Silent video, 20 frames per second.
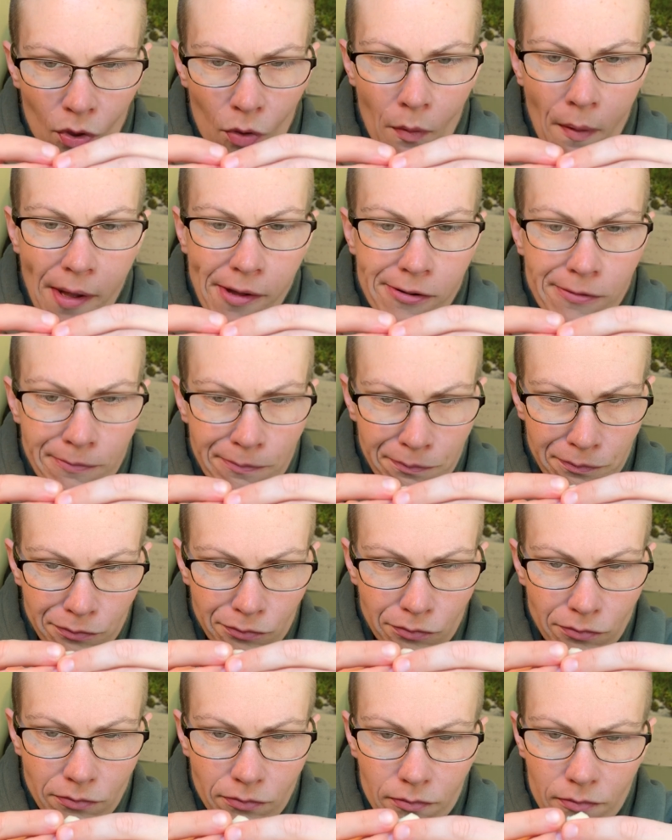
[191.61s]
Well,
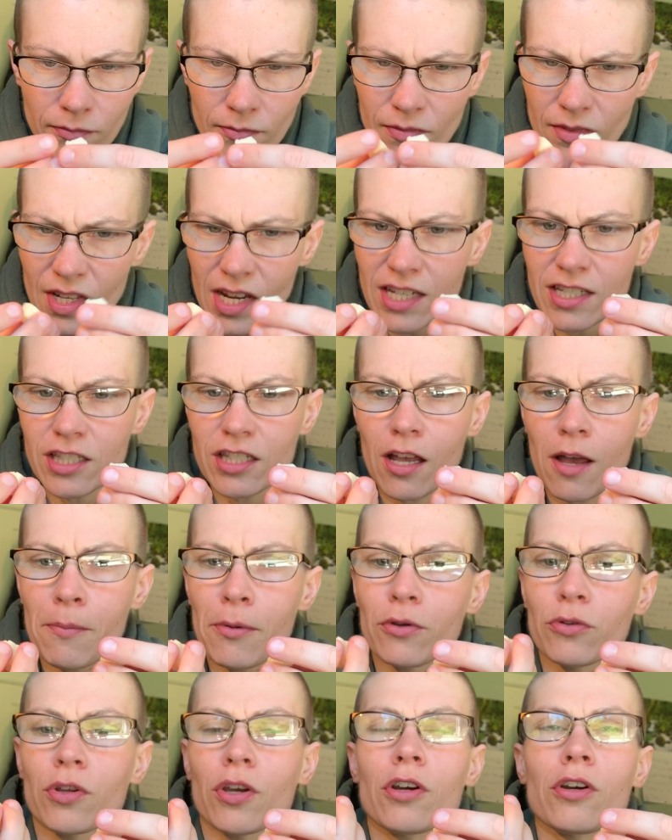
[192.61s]
I saw
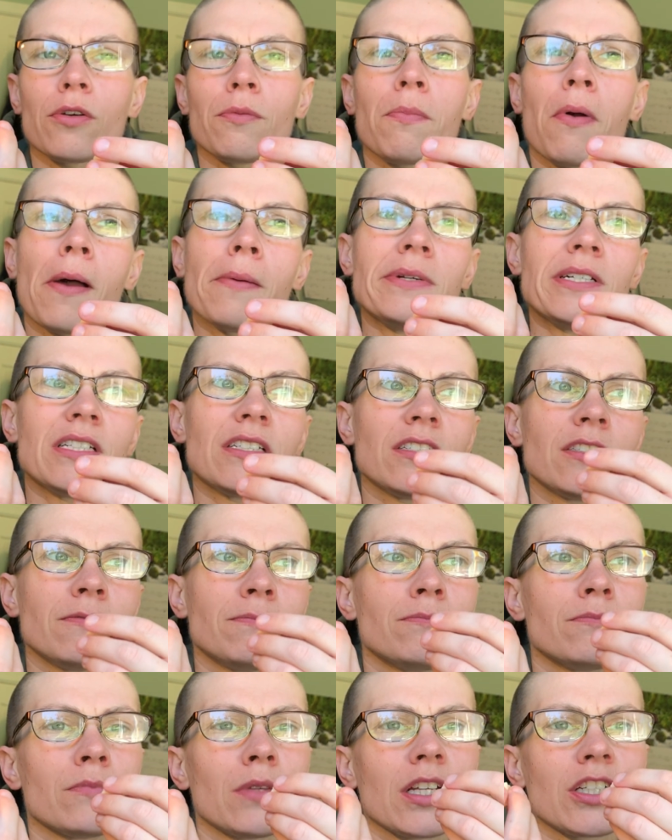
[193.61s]
both her, Pumice,
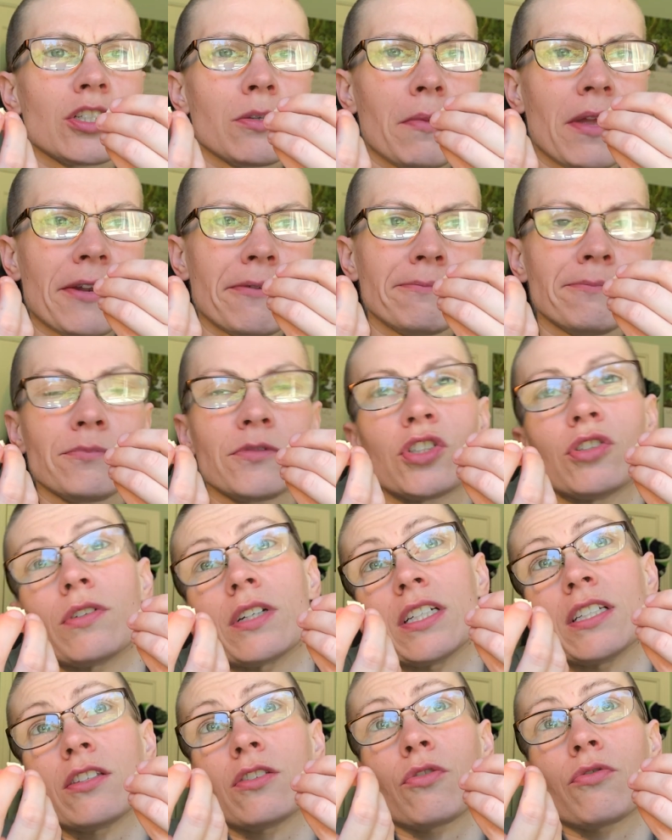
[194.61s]
Blotchy Man, so
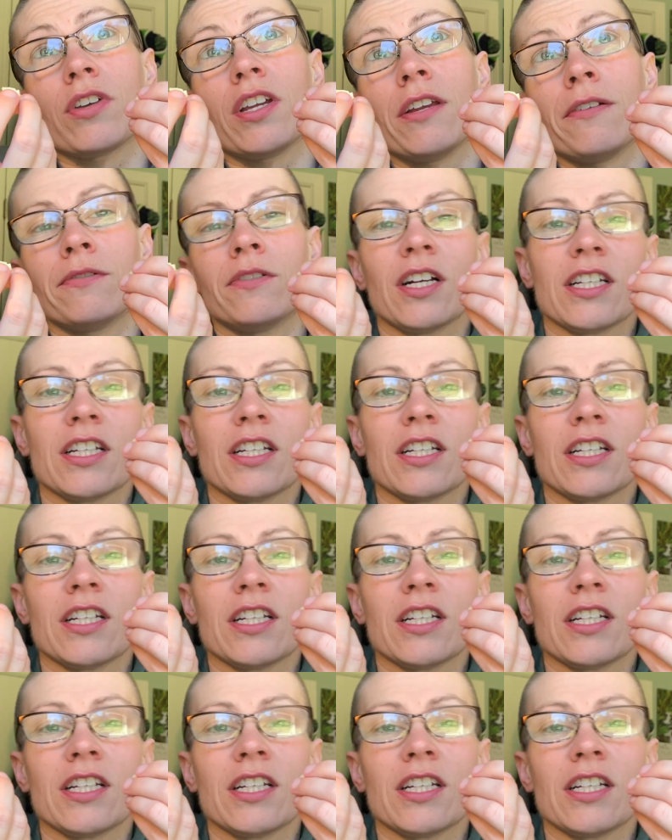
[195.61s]
I guess three.